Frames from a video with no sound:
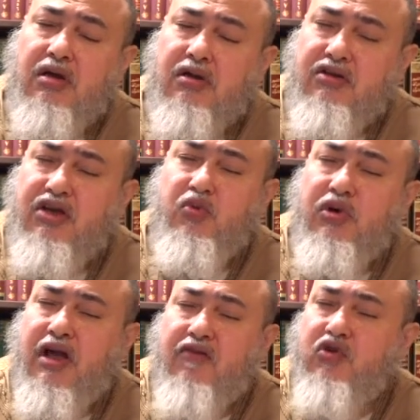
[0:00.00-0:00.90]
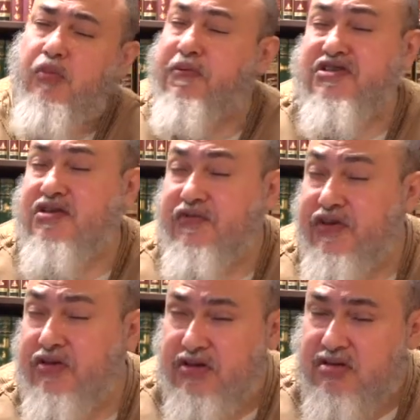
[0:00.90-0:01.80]
They will have no
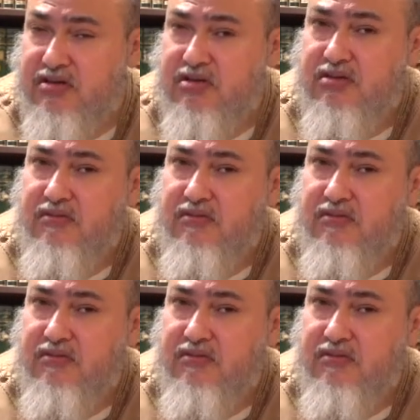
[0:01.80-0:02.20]
perseverance.